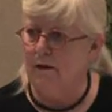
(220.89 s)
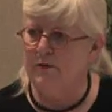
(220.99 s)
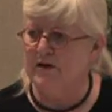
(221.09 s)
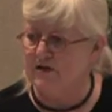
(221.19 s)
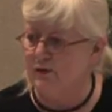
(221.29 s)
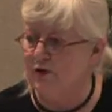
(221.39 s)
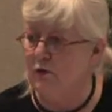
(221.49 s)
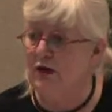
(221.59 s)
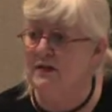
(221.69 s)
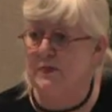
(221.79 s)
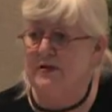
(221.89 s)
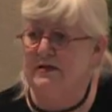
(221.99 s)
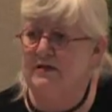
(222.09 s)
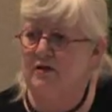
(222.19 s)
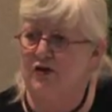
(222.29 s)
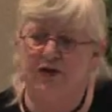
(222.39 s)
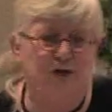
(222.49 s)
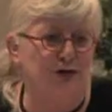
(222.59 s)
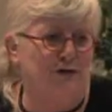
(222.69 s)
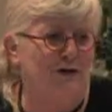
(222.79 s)
because it really was, because that's all that
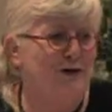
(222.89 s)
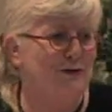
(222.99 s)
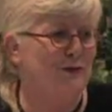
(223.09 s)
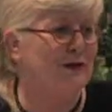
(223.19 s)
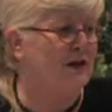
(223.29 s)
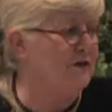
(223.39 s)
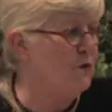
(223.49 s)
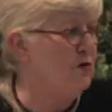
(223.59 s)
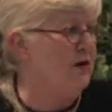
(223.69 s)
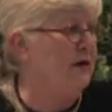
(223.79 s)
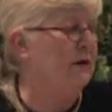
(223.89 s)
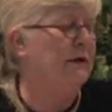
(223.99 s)
could really afford it.